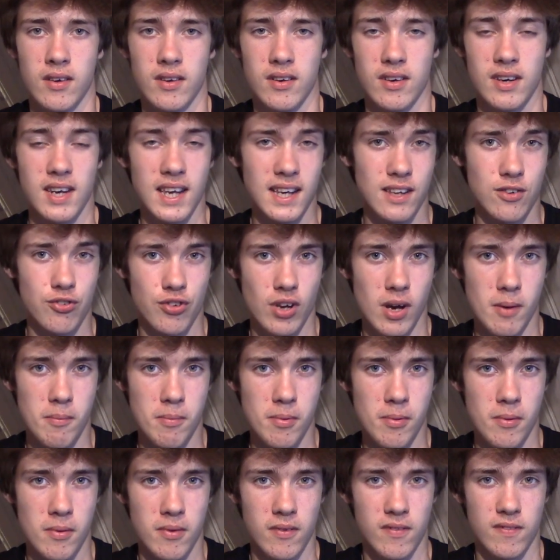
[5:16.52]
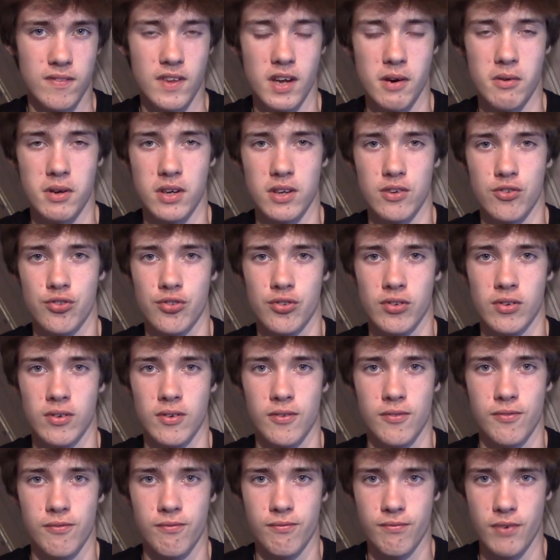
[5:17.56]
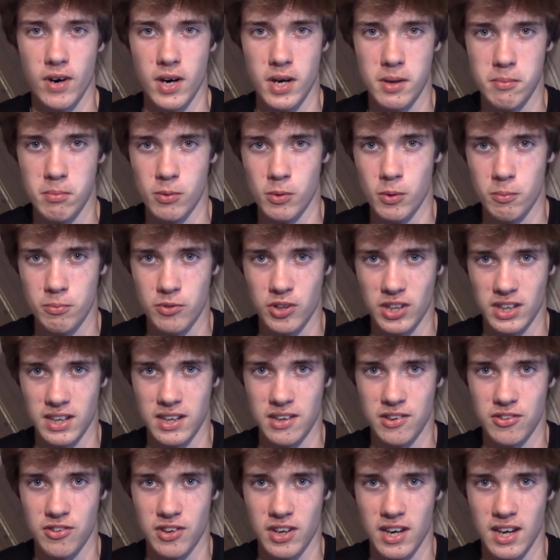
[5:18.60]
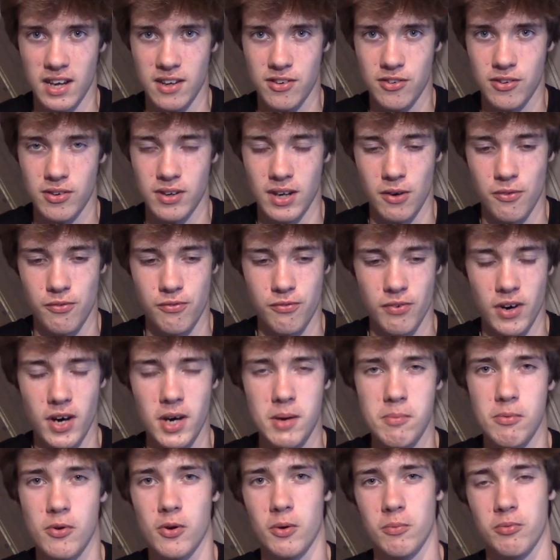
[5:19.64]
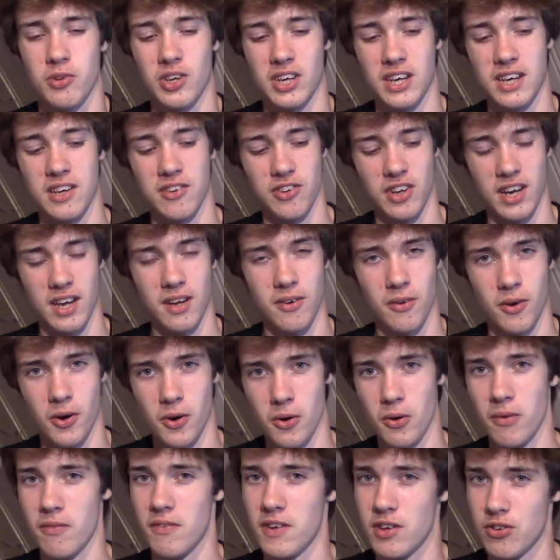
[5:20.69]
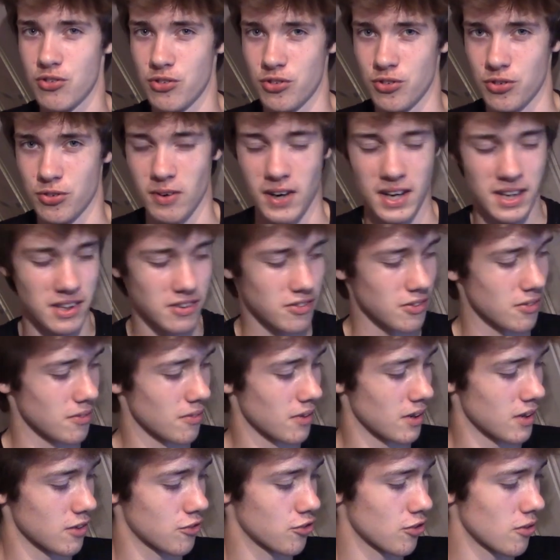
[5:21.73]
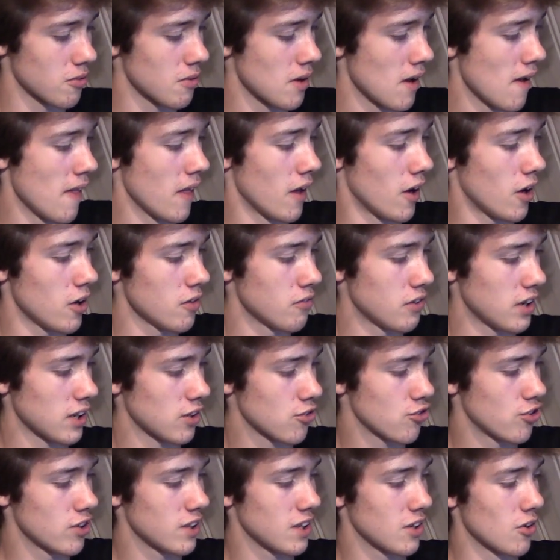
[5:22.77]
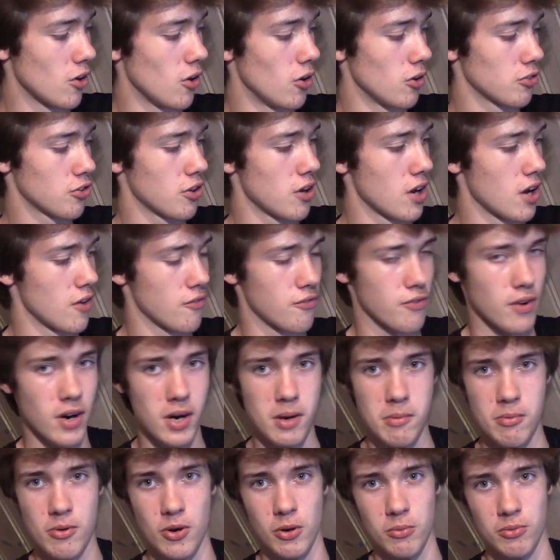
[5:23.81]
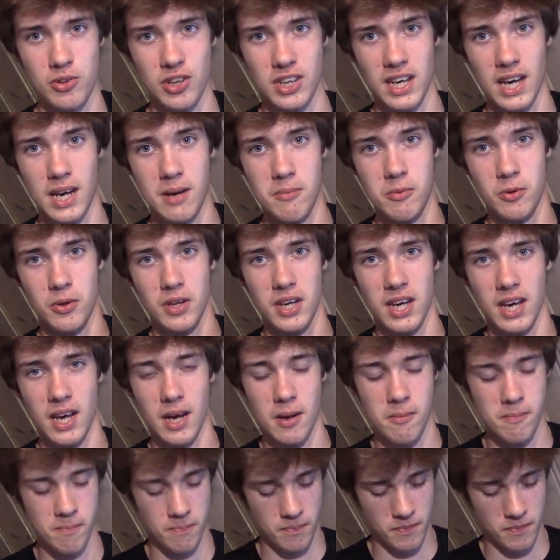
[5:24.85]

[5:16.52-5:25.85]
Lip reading: Next up, there is fibre optic internet. Now, fibre optic internet, oh, this is great, right? So I've actually got a fibre optic cable here,